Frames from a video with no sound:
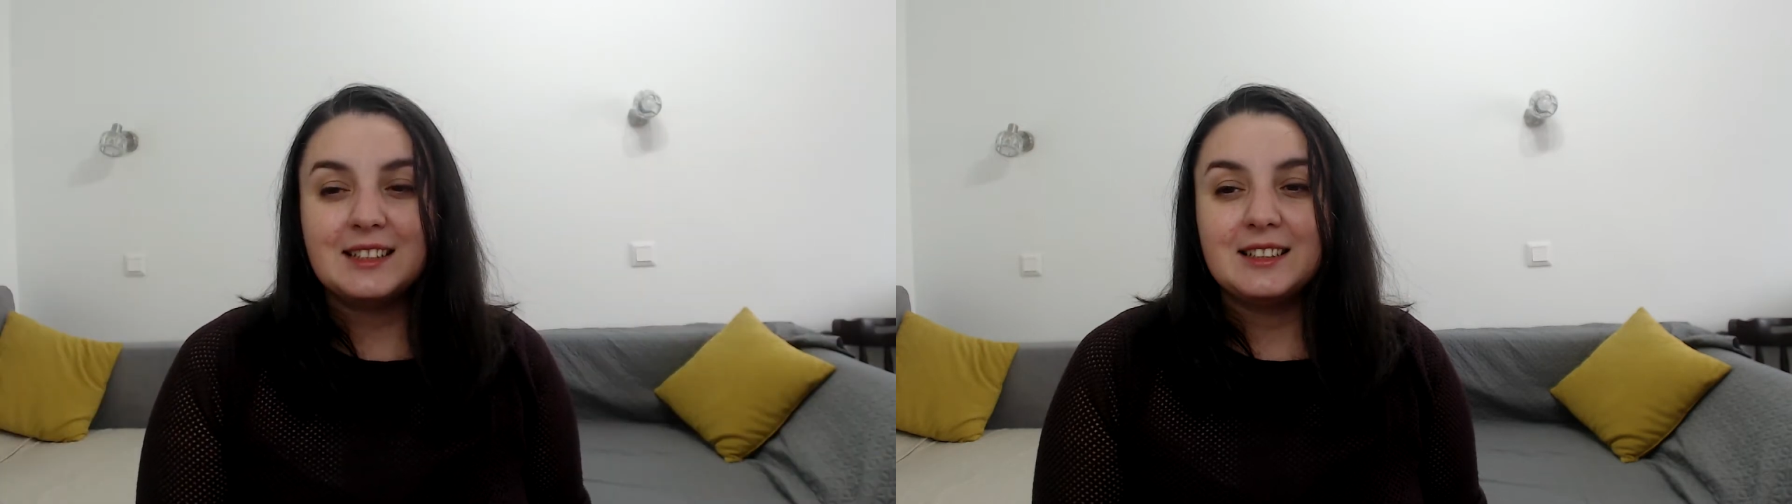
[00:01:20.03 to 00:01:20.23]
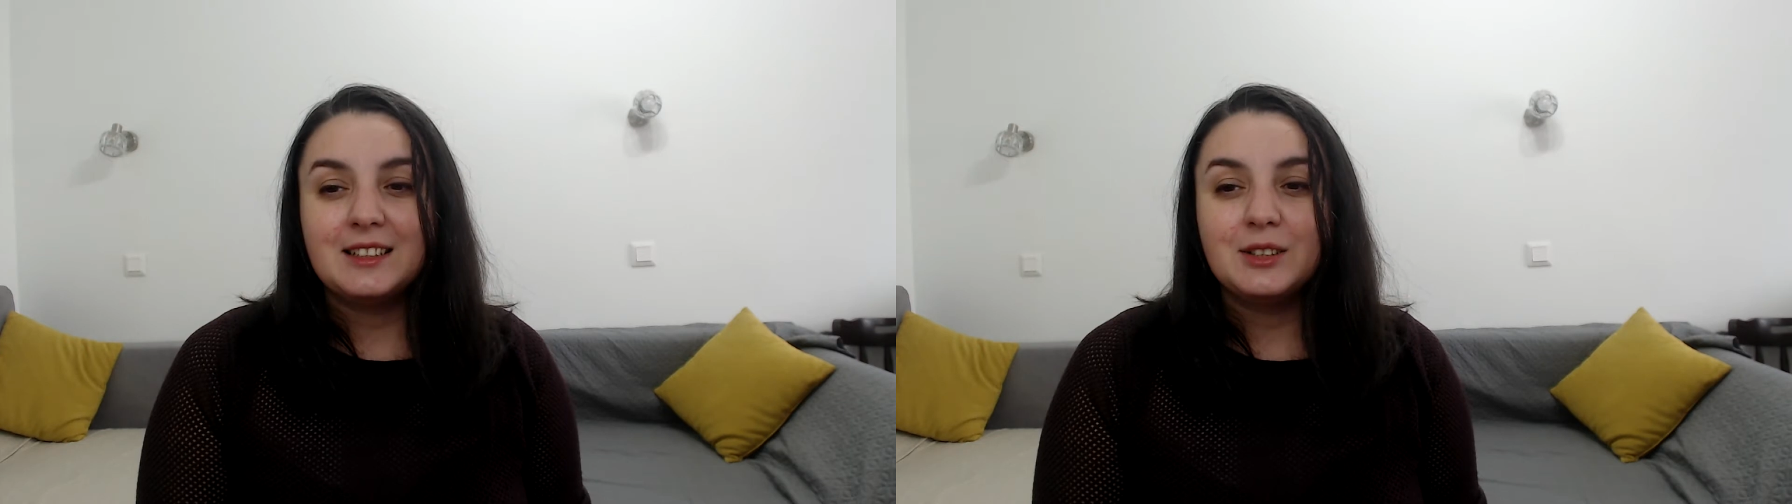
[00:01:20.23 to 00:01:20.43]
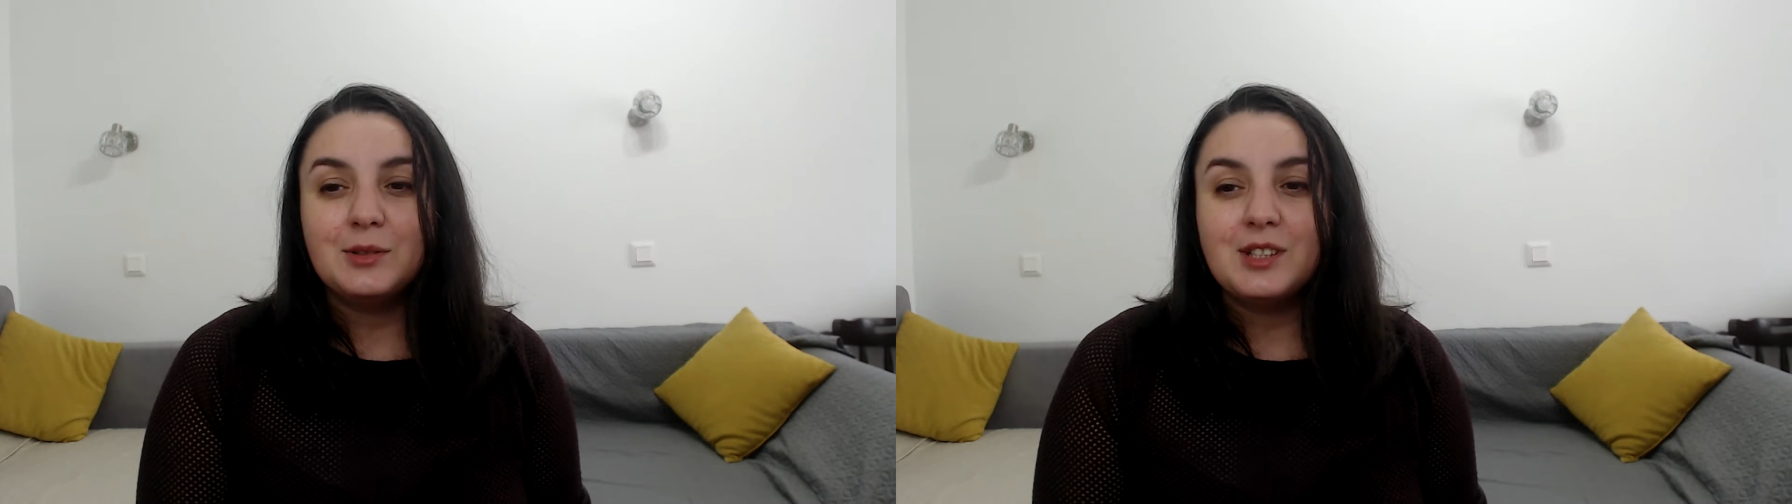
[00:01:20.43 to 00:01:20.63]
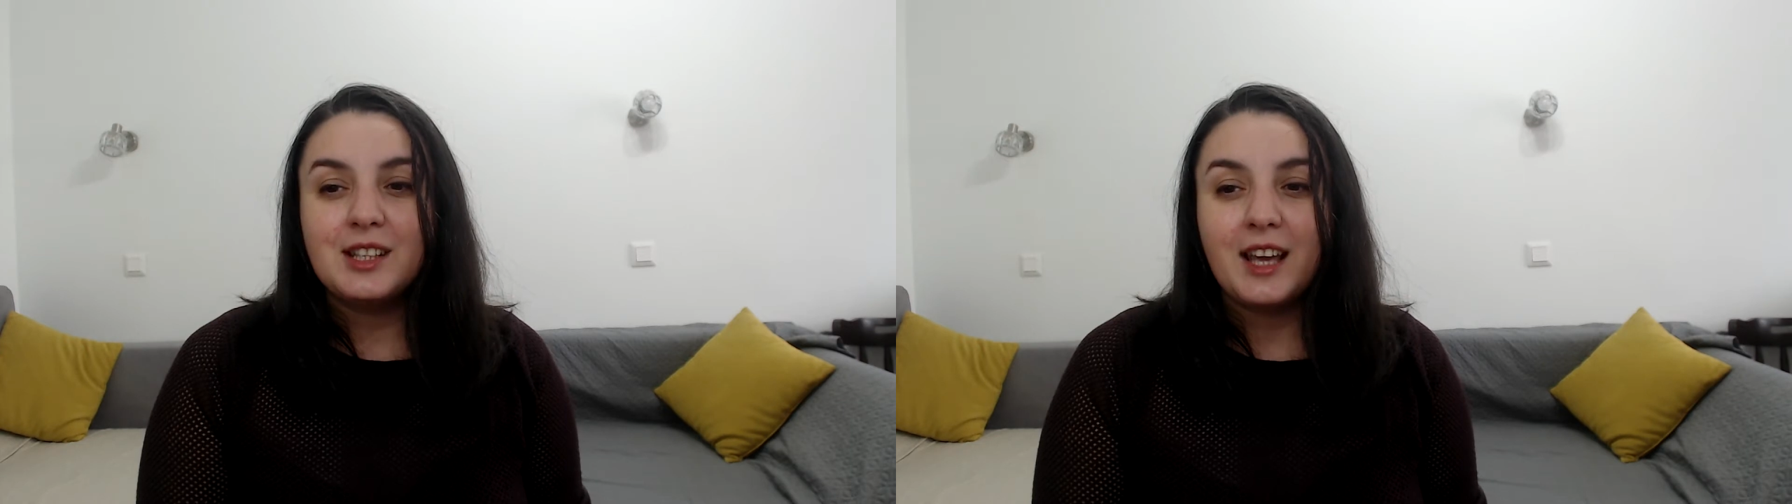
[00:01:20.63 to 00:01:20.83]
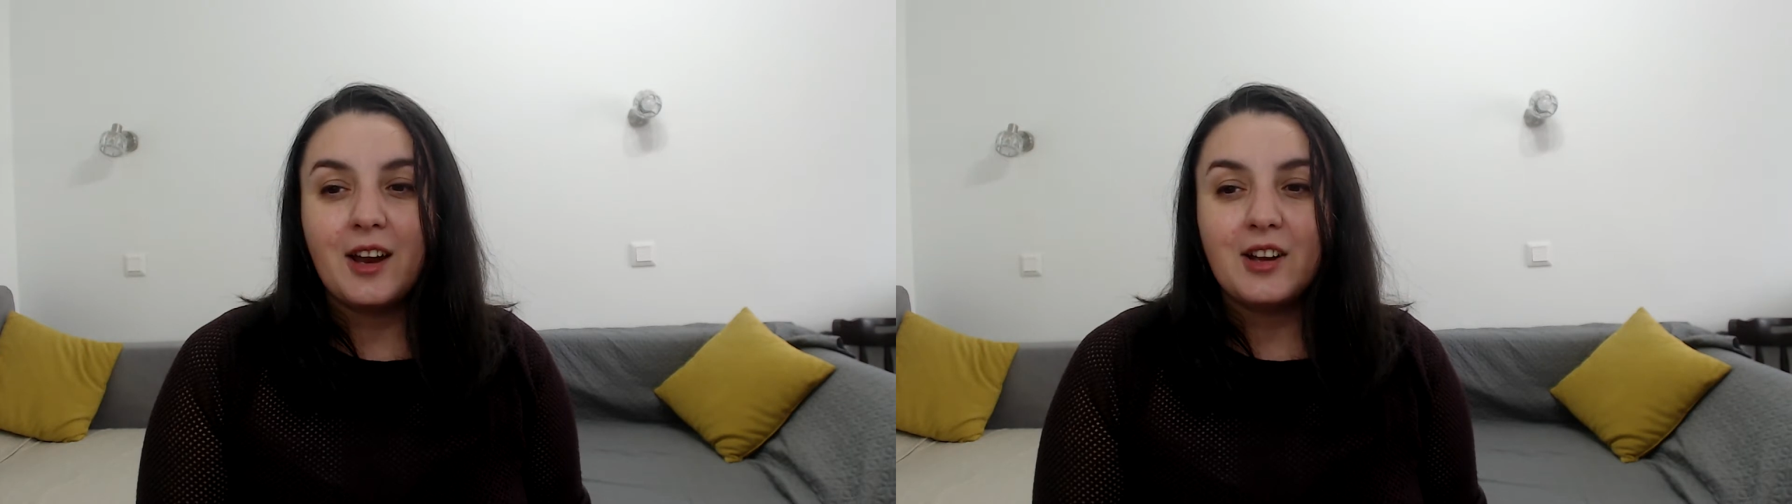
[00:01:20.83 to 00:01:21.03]
A good
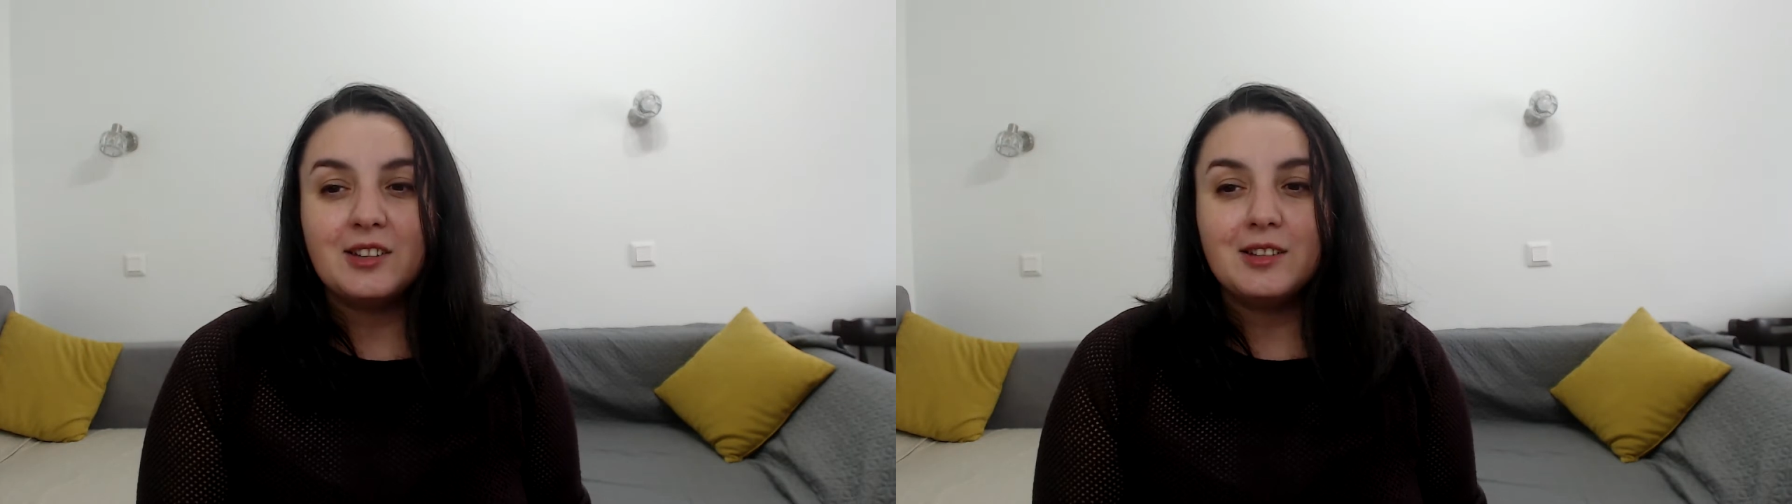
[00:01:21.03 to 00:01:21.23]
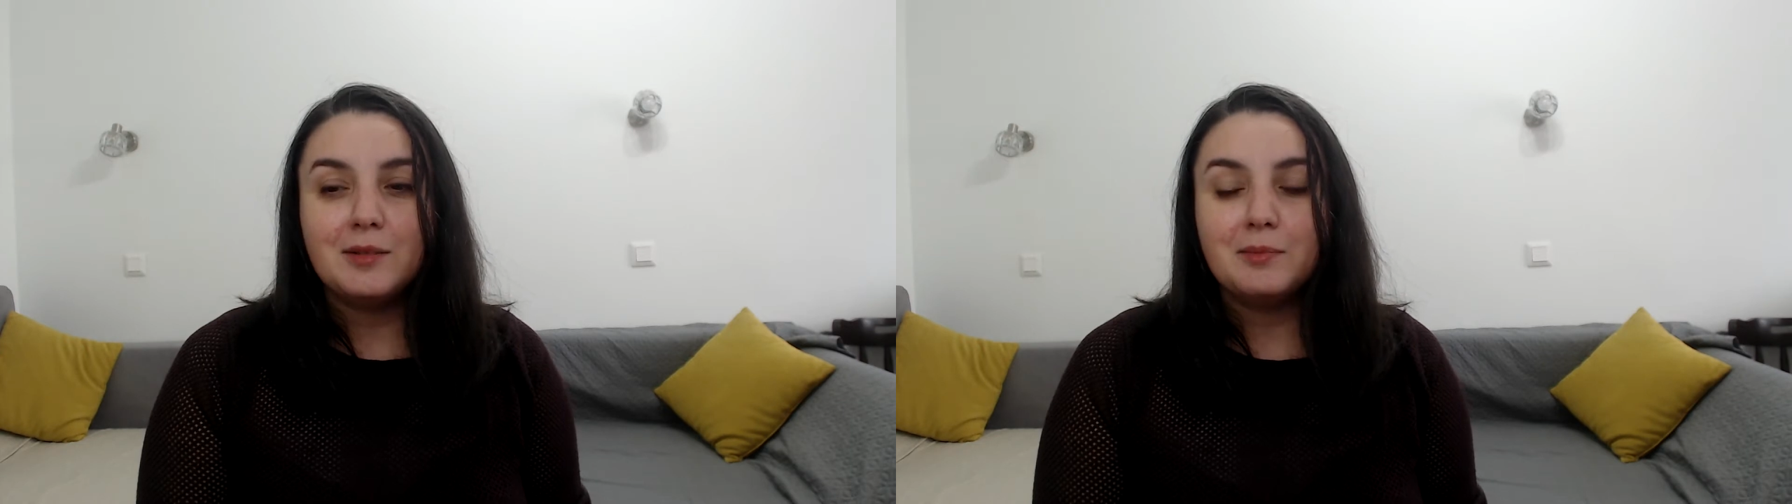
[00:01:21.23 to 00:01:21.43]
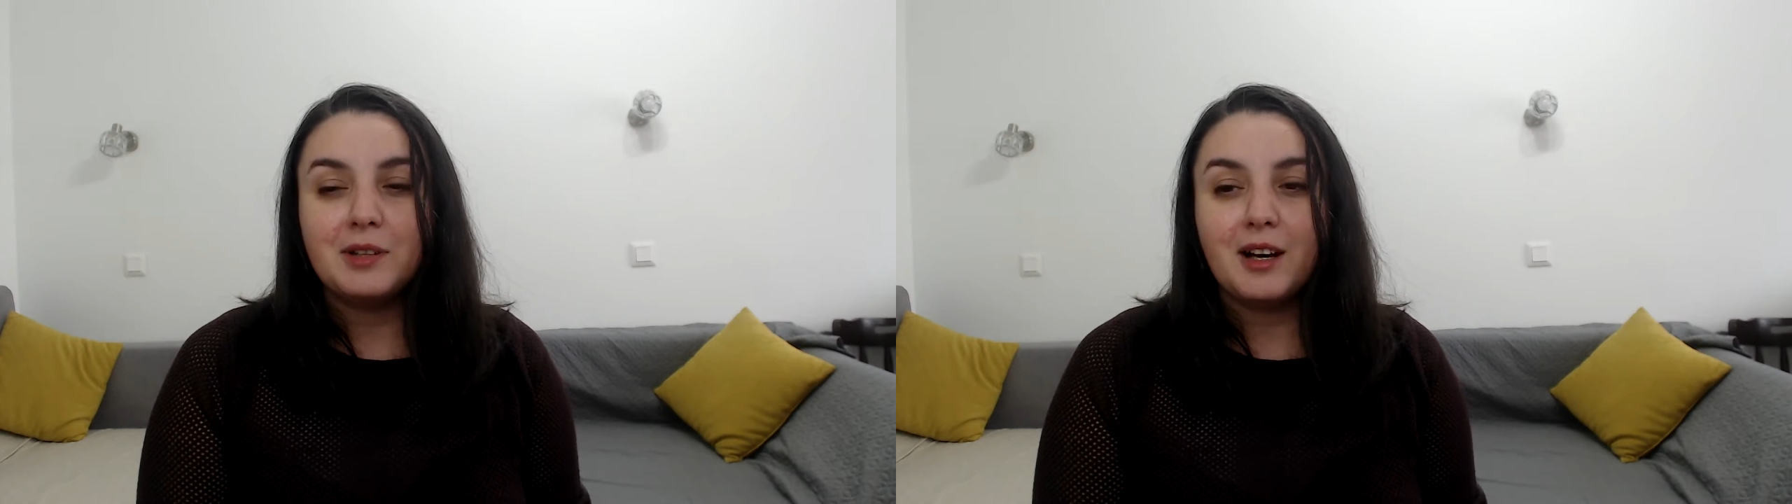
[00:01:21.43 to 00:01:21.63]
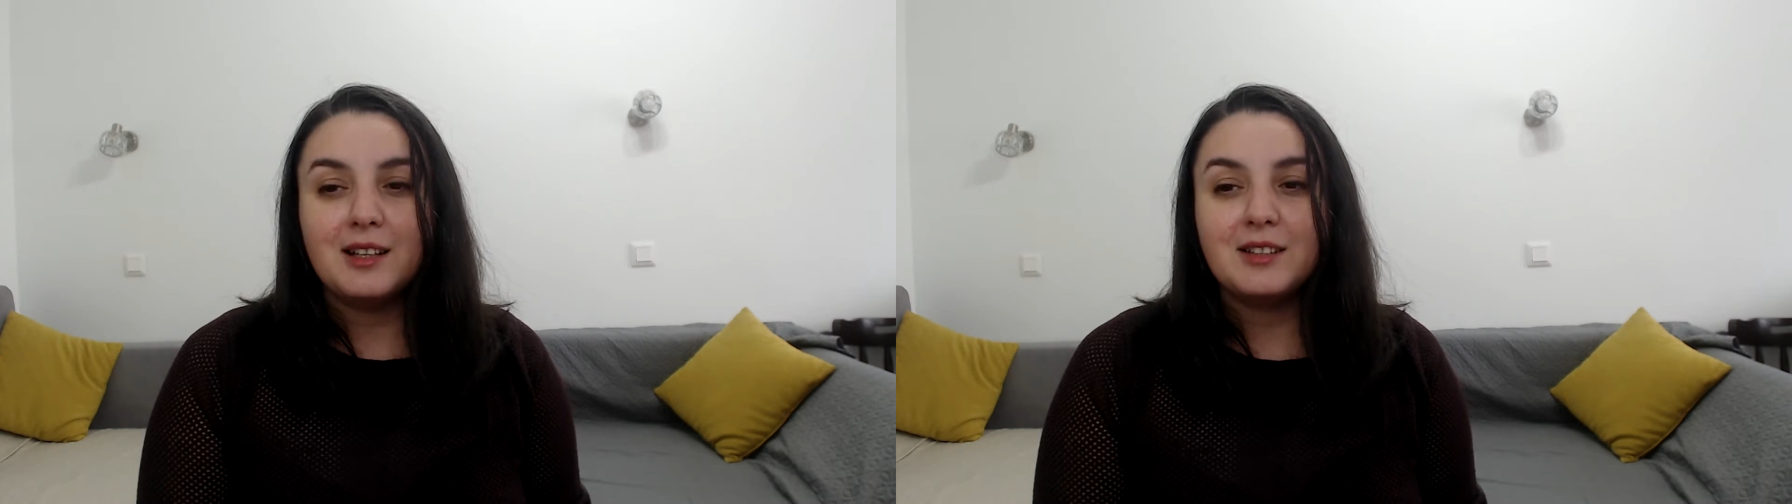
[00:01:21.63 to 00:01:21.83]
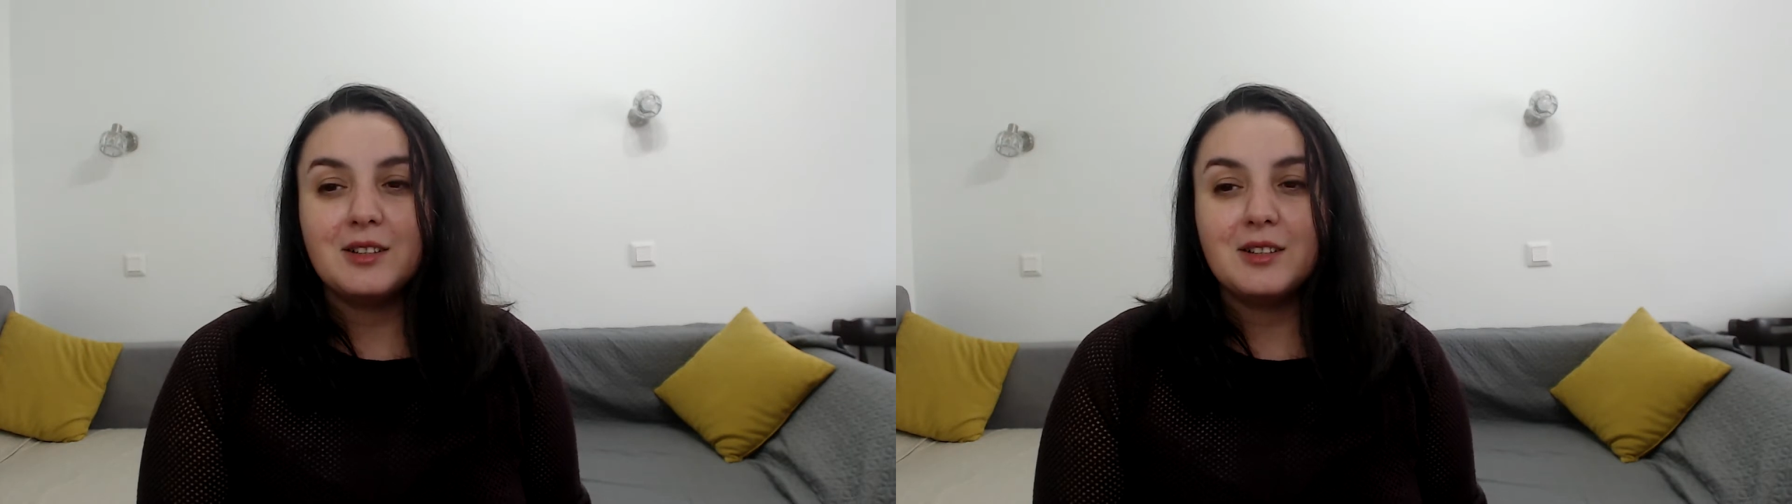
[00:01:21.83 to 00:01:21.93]
character, plot,